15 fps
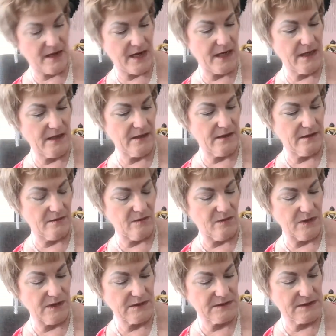And
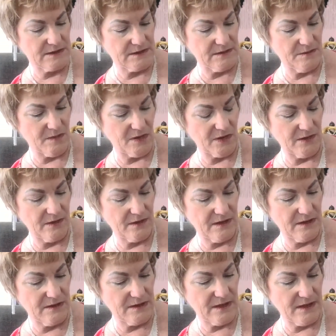what's the mark
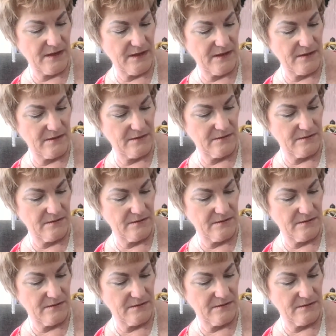on that?